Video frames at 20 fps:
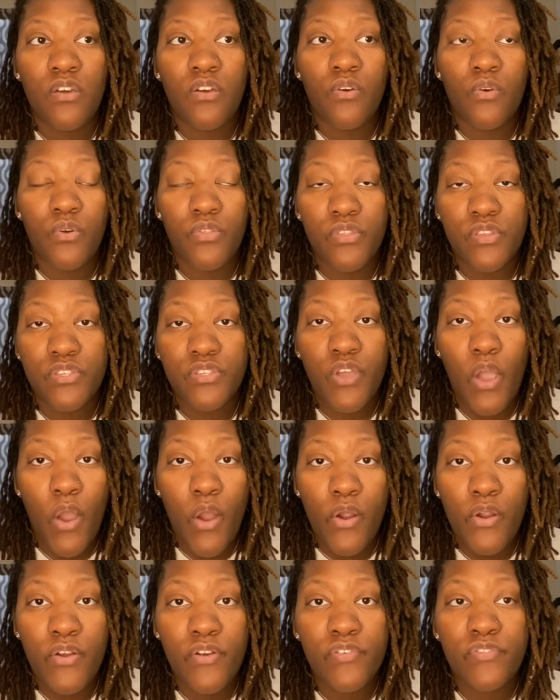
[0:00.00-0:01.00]
and the
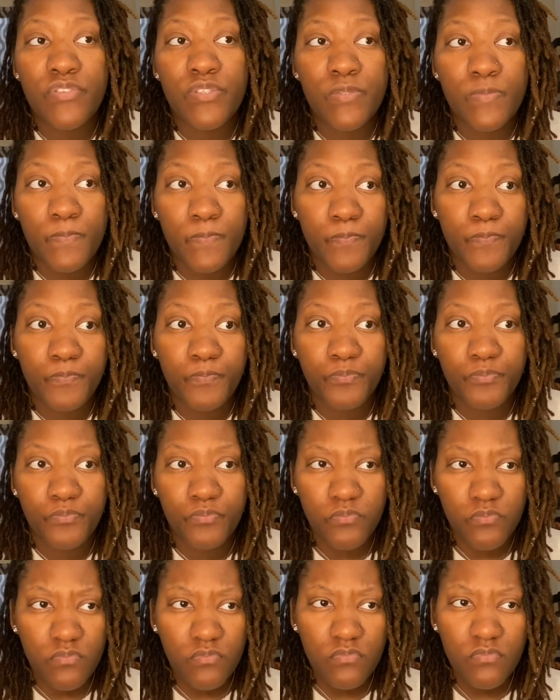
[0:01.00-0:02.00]
scarves
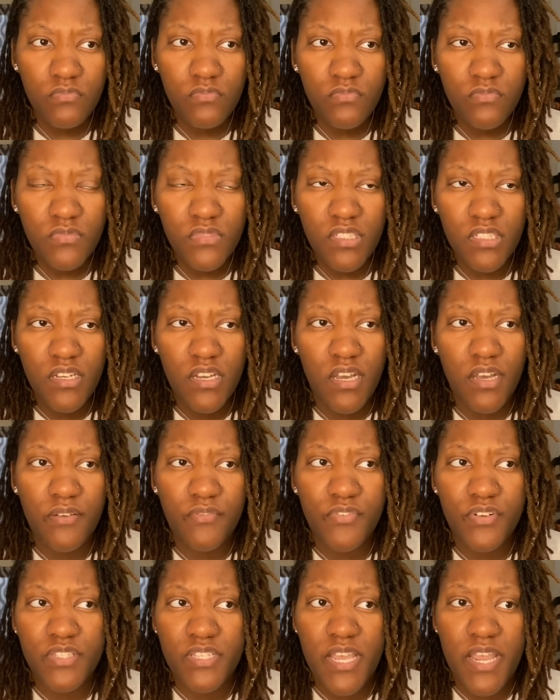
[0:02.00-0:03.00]
um,
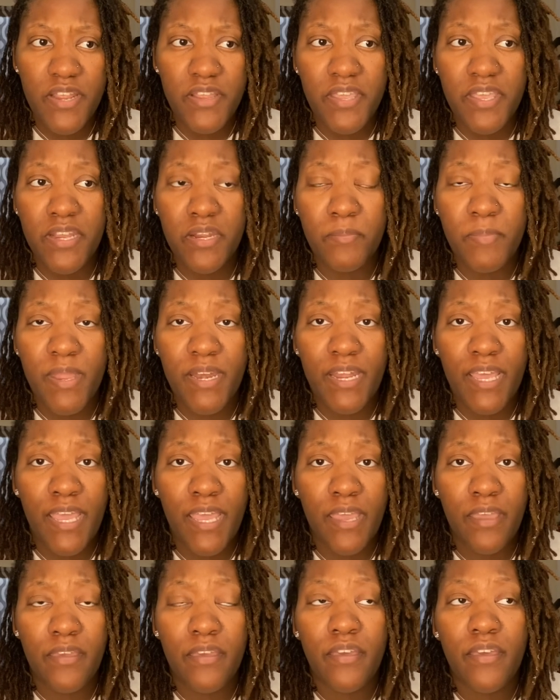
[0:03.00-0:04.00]
for tying your head up at
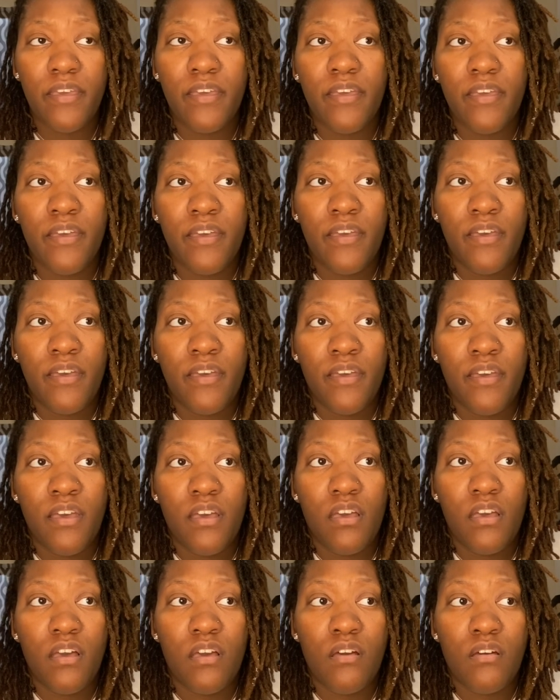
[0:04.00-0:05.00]
night.
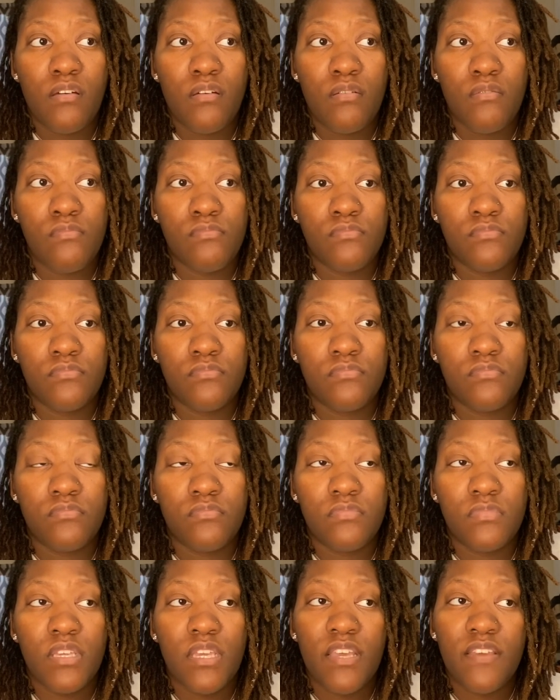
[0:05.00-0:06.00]
Um,
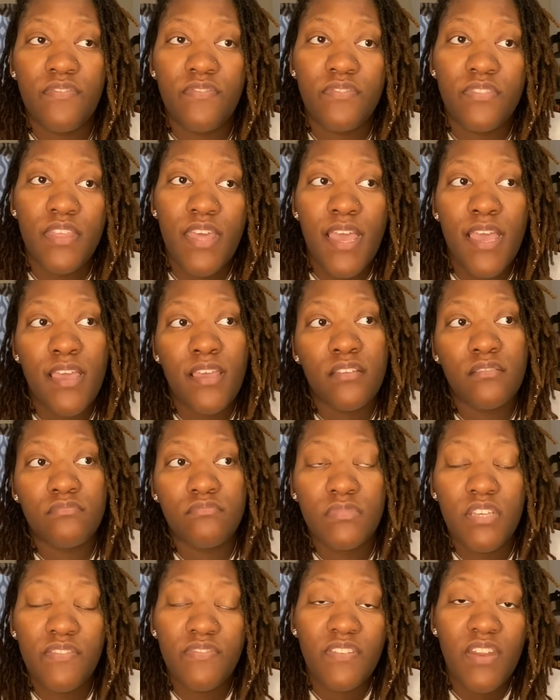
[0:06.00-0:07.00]
if that,
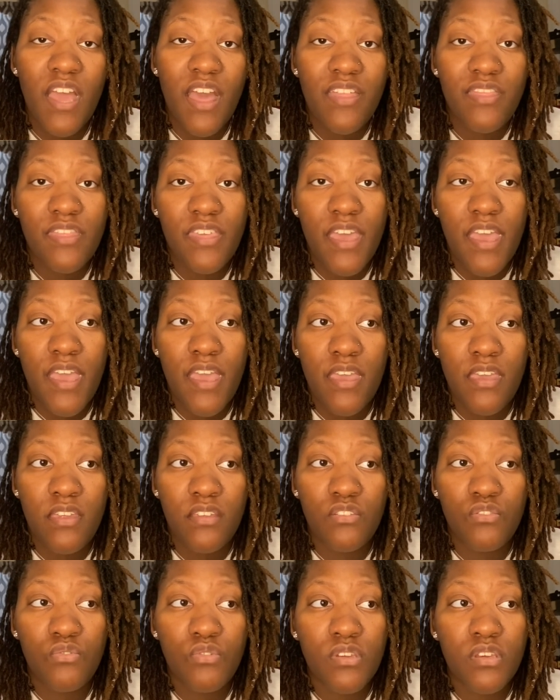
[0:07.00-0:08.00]
if not
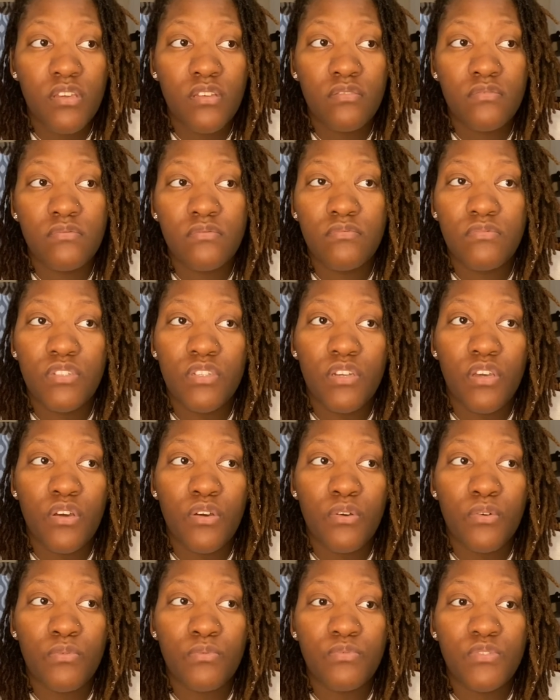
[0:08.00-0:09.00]
that, you can, you
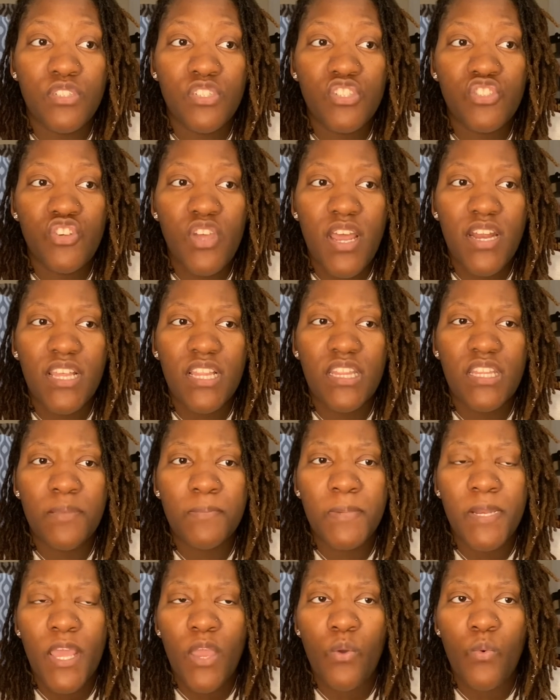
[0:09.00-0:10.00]
know, just try to
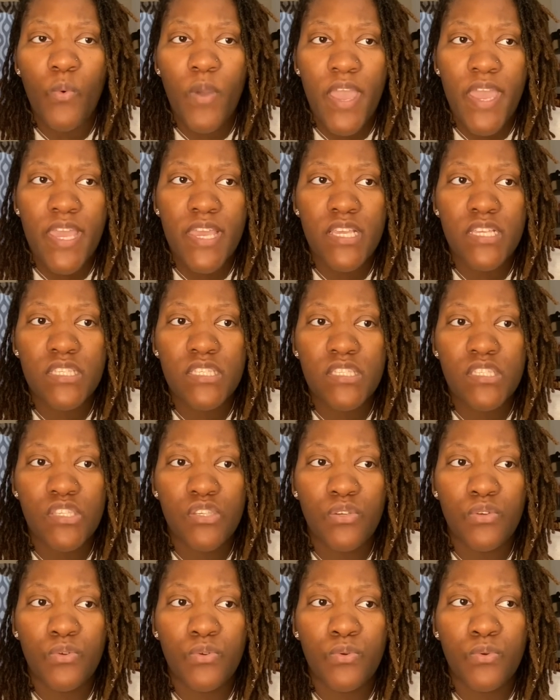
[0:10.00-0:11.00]
eliminate ways
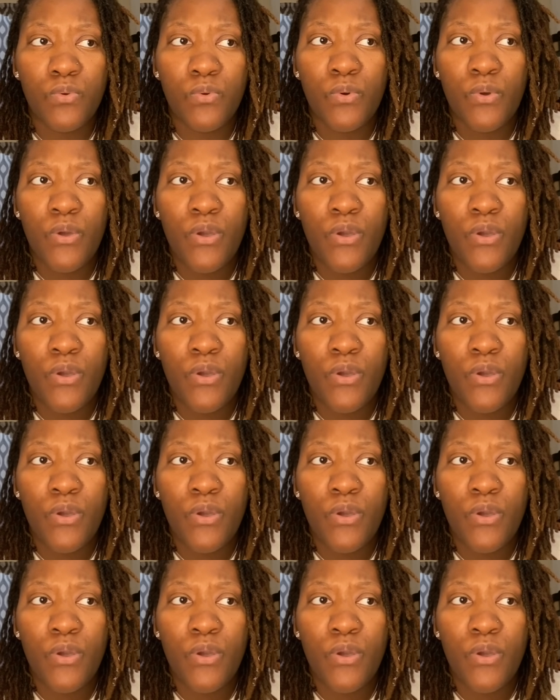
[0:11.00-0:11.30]
to,